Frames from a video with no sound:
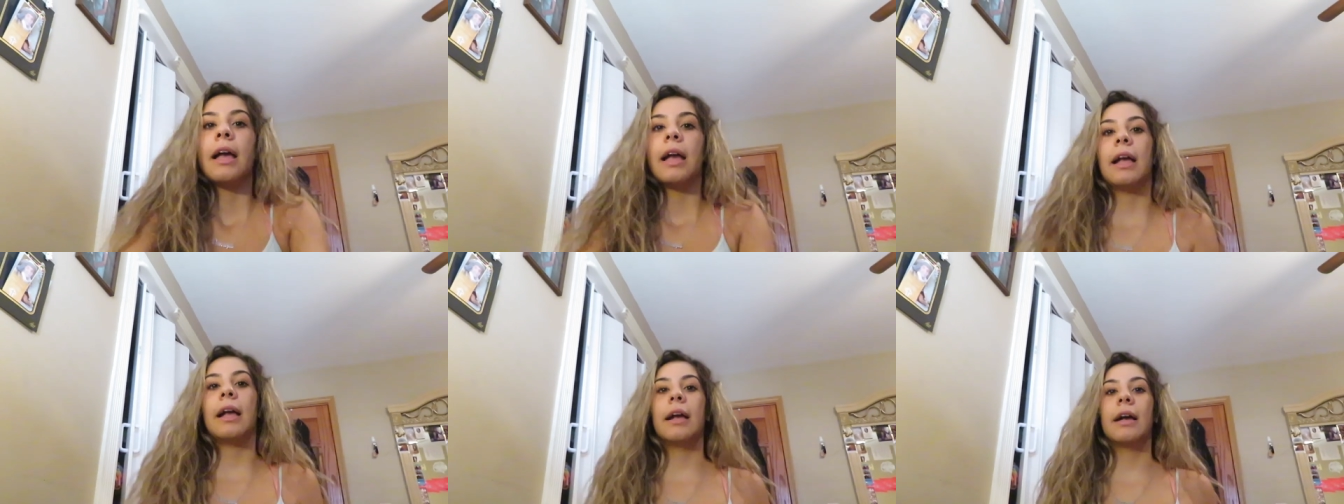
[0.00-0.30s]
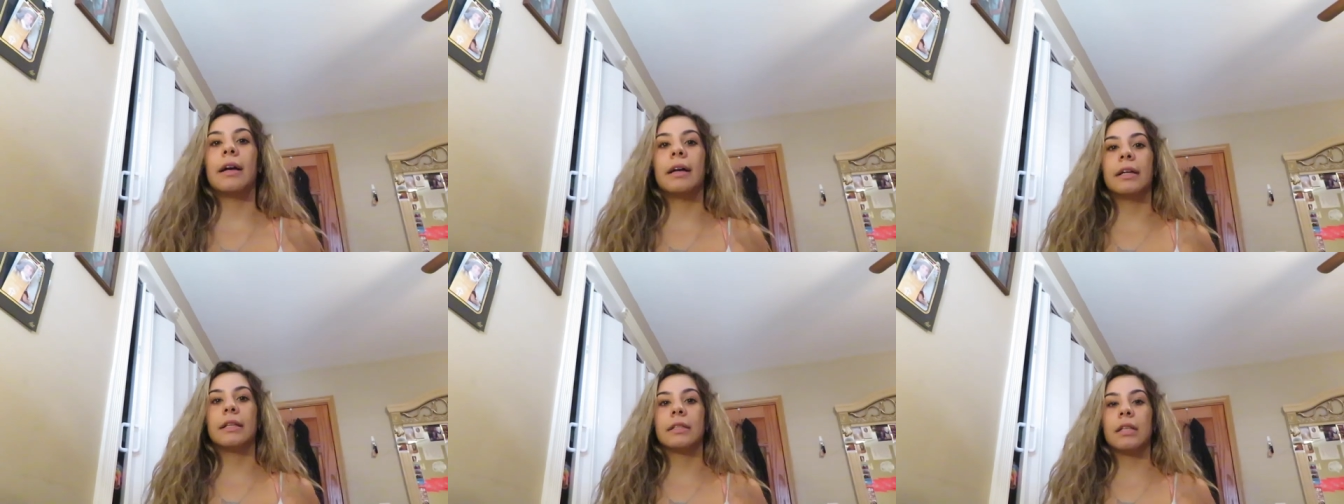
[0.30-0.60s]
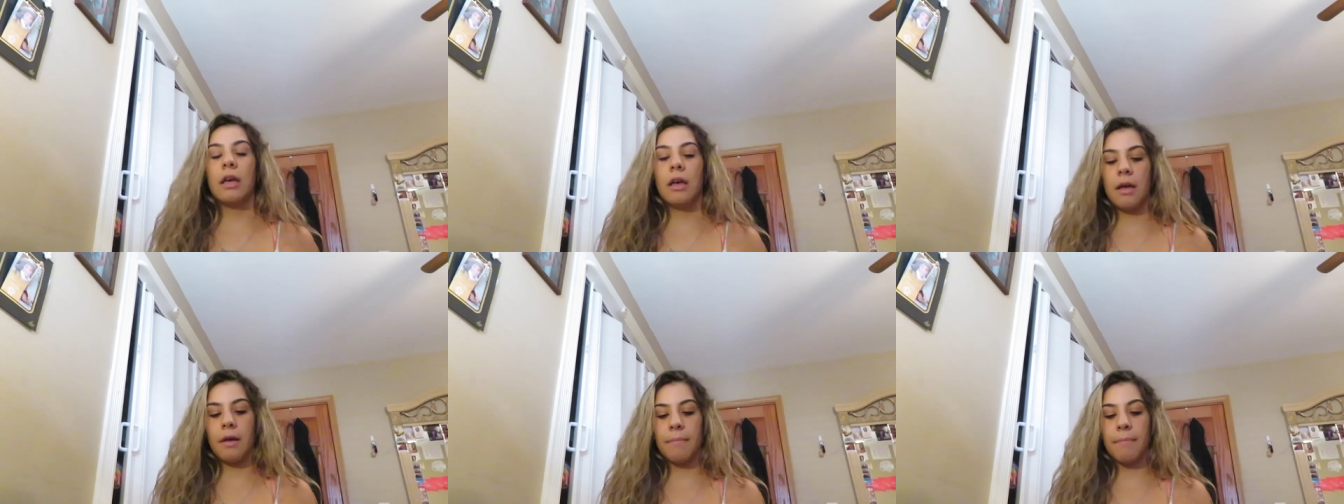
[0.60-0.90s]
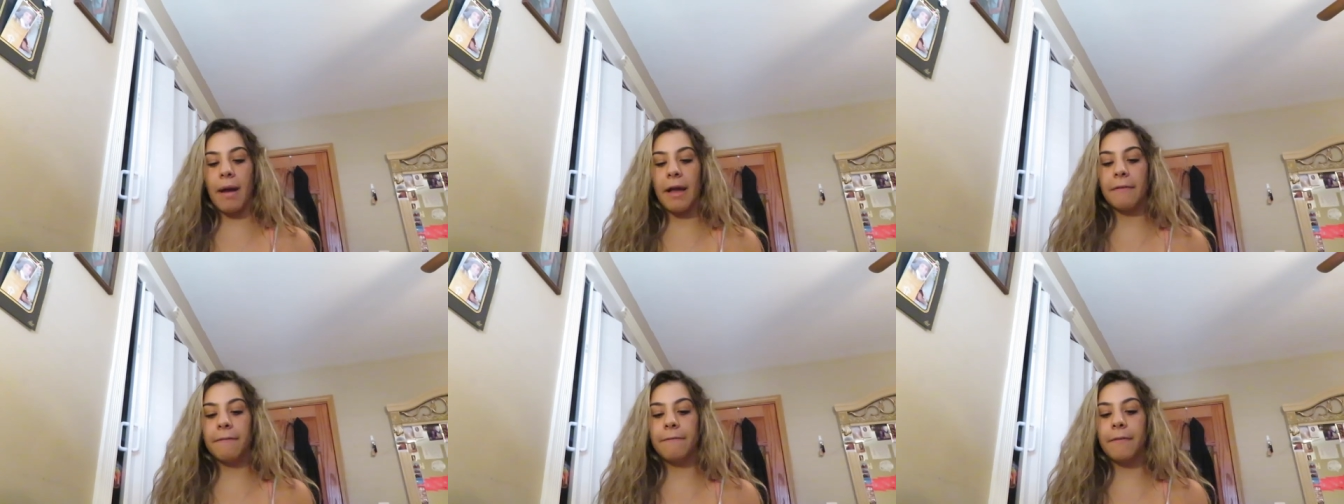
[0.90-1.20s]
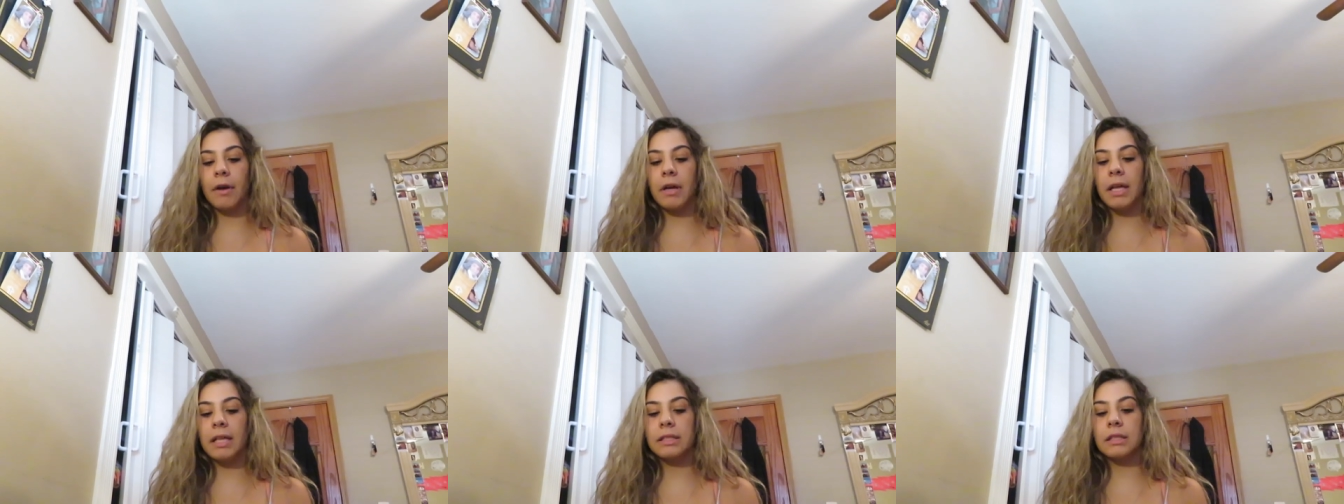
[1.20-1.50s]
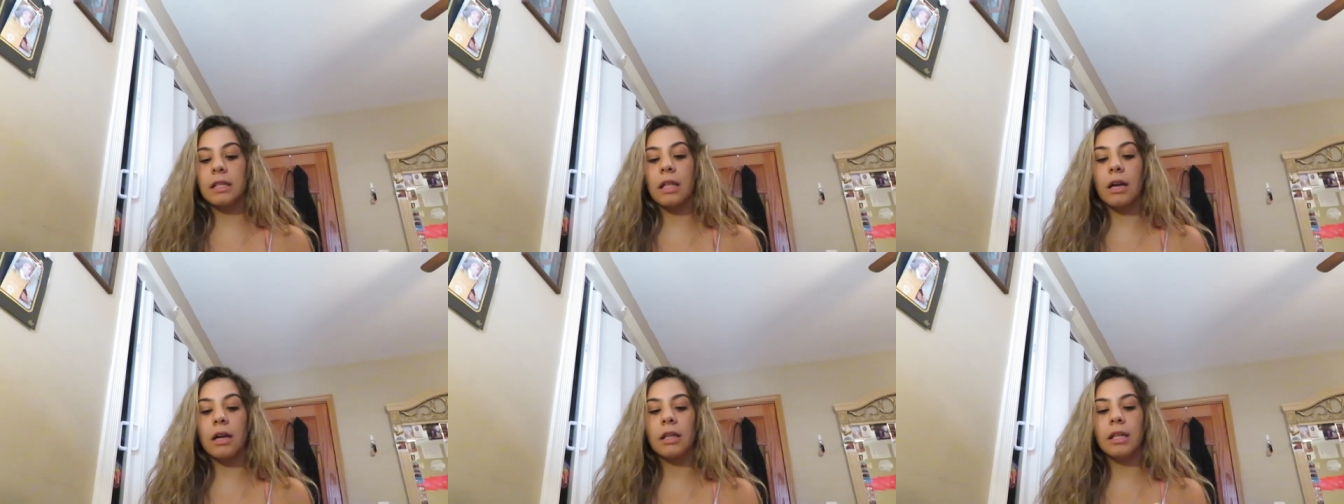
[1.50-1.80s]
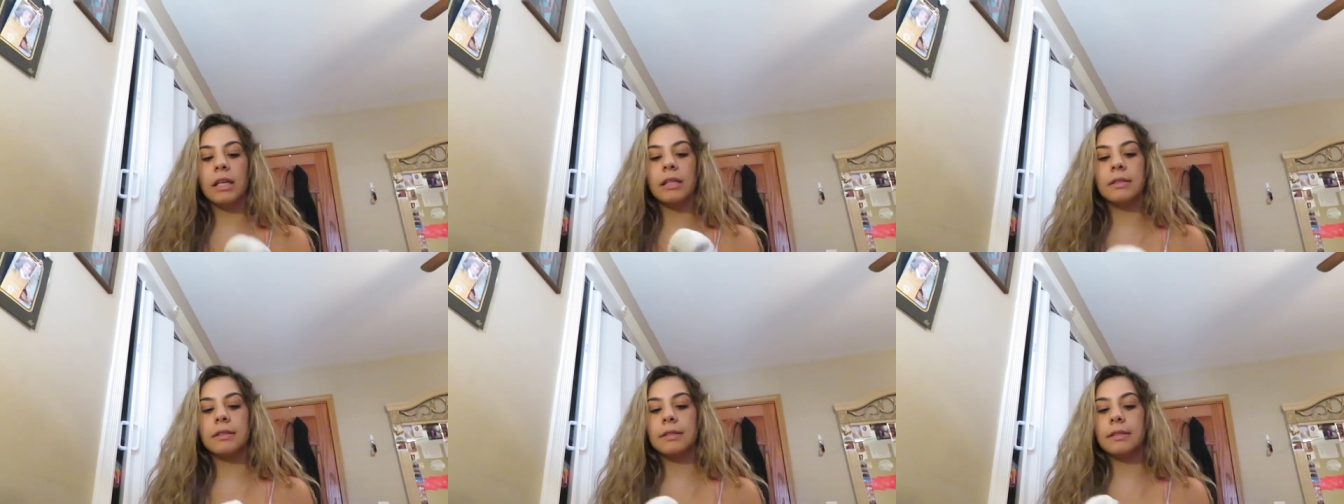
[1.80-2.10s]
and my foot is
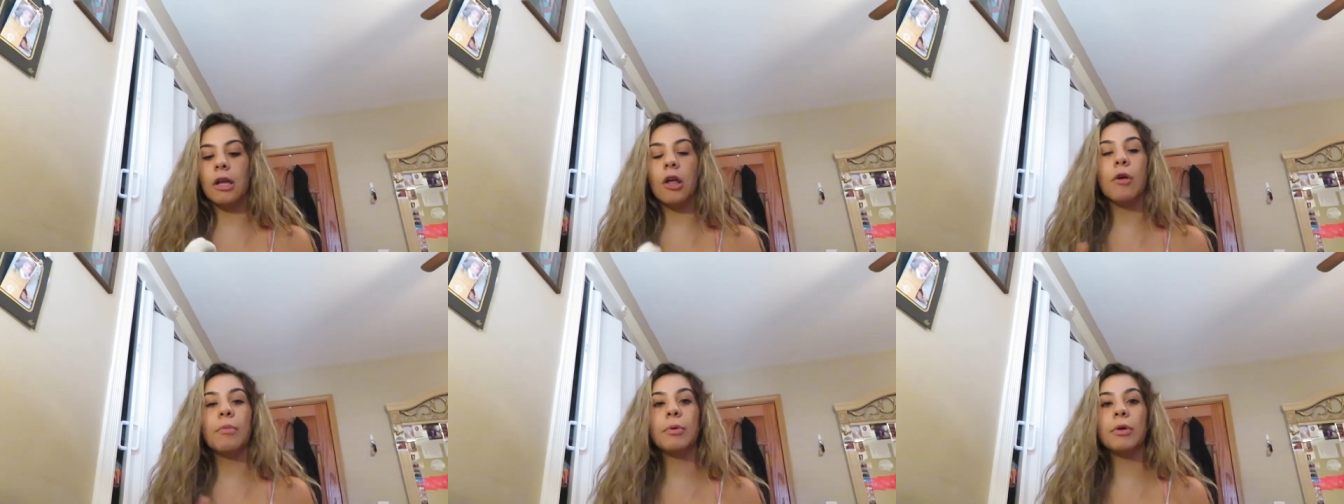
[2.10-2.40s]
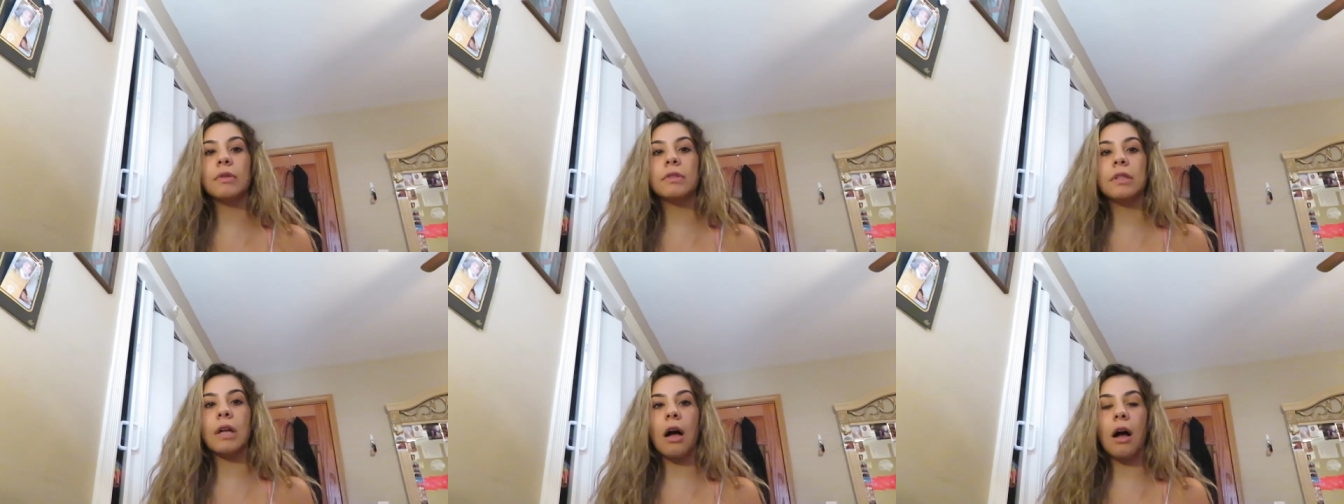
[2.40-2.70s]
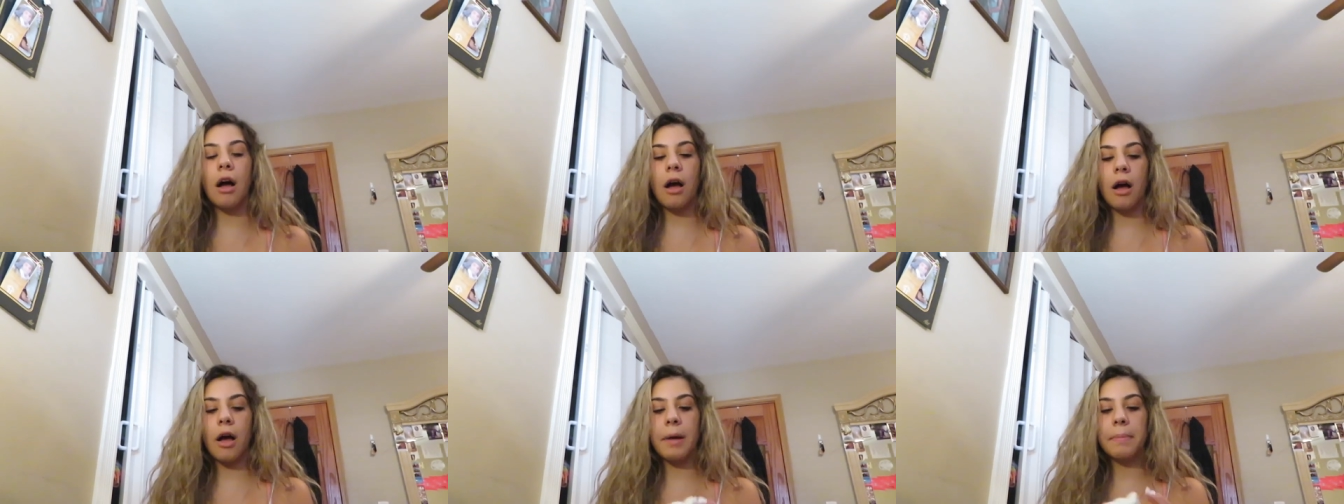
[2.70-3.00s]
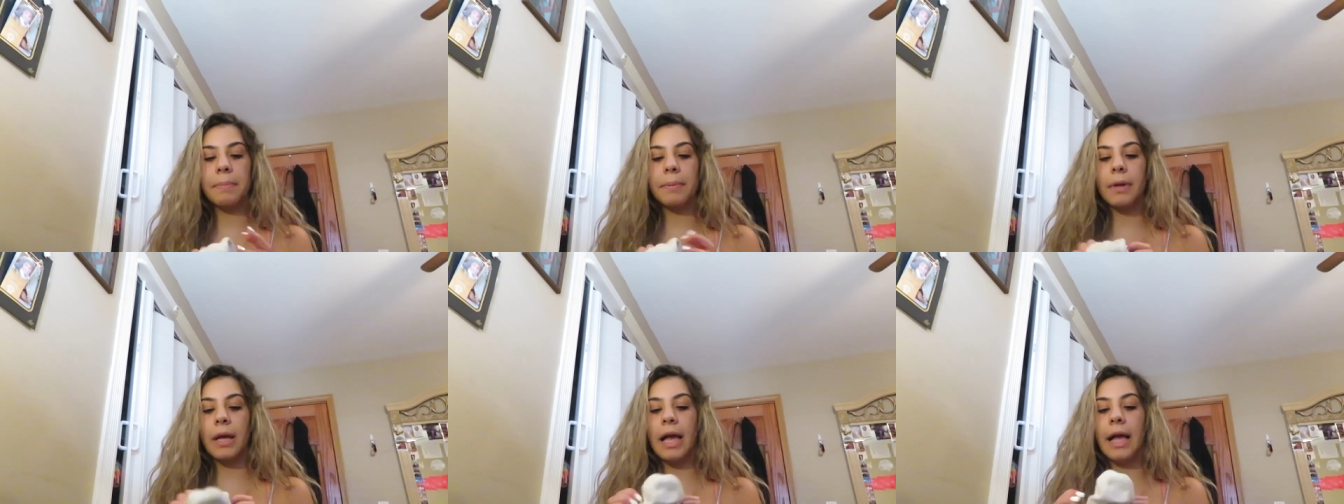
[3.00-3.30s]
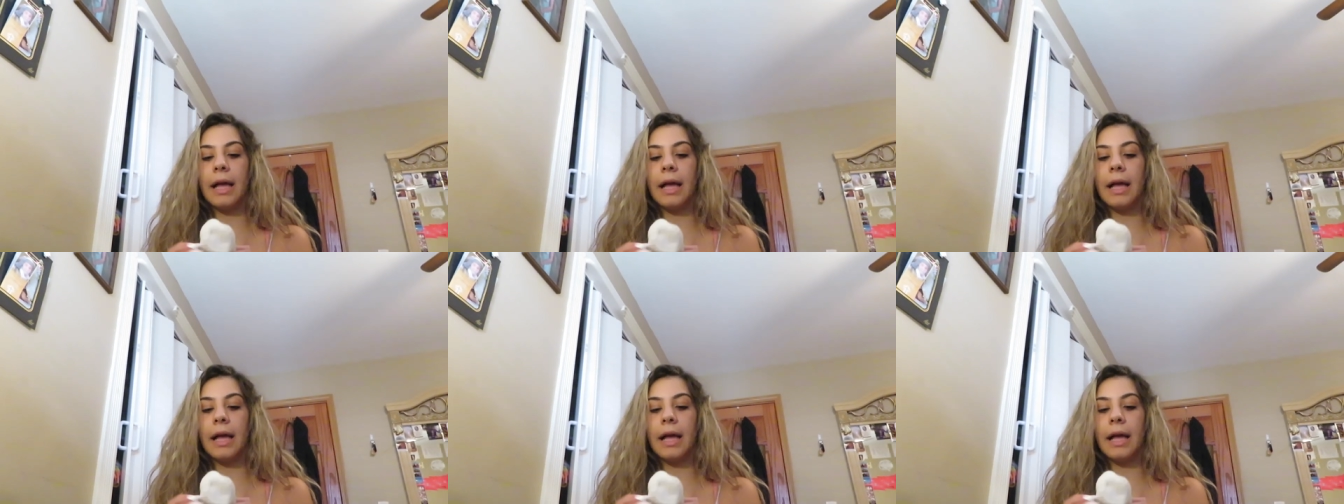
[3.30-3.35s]
literally still bruised up